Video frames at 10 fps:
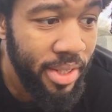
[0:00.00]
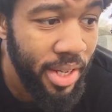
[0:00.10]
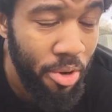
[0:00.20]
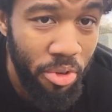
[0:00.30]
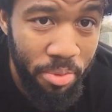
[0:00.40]

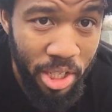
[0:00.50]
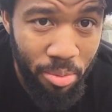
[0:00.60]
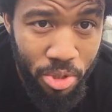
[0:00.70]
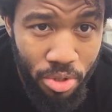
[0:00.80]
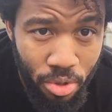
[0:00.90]
now we've been
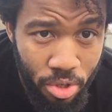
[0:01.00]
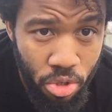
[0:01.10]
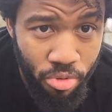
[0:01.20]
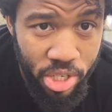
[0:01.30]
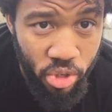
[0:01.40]
able to do those
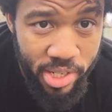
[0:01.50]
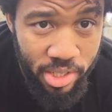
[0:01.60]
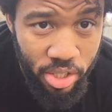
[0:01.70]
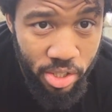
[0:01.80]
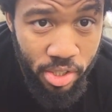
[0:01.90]
three
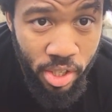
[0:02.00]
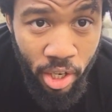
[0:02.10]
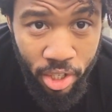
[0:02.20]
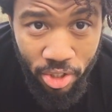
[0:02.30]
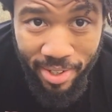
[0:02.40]
transitions.
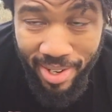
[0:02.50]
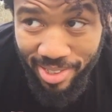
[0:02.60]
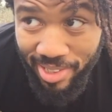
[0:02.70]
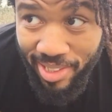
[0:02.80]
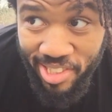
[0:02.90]
You can
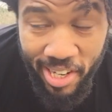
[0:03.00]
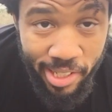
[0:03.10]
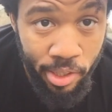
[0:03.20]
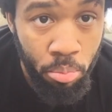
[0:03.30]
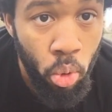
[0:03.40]
actually
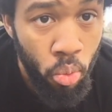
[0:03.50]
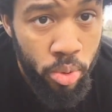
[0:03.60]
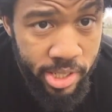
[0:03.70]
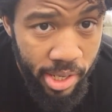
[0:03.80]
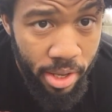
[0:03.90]
chain them all
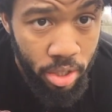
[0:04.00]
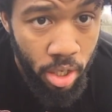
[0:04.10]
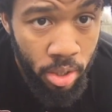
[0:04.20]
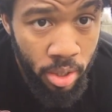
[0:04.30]
together.